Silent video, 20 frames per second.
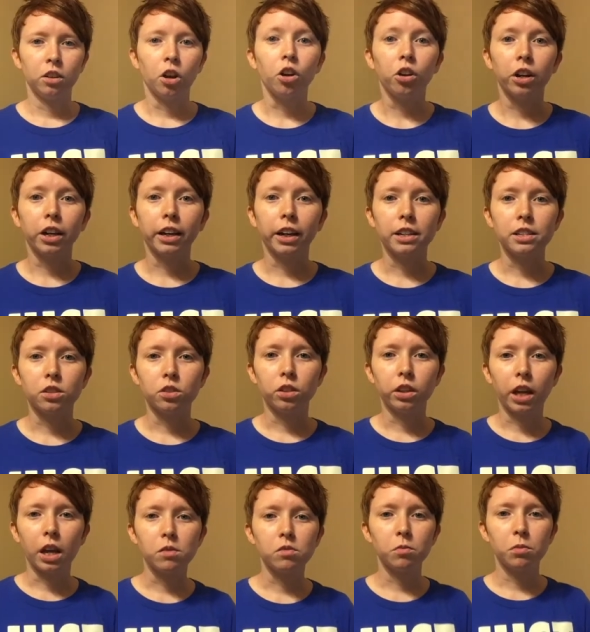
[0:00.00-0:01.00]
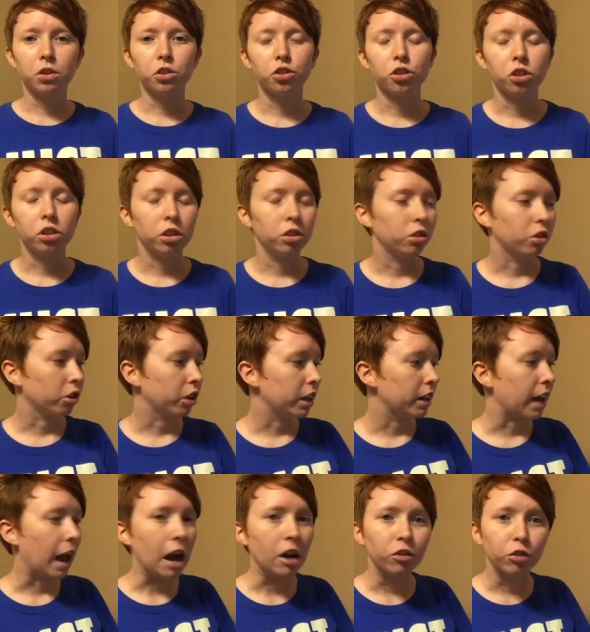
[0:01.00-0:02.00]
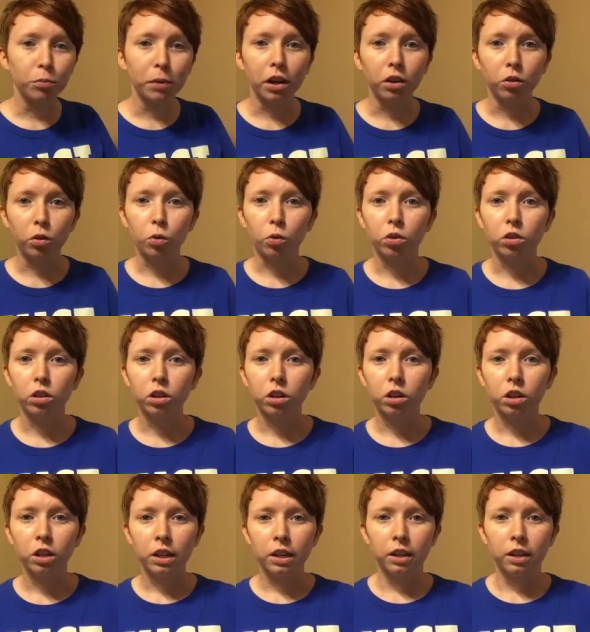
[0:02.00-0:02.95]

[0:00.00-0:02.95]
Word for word: Alright guys, so the games I'm going to show you, they're in alphabetical order.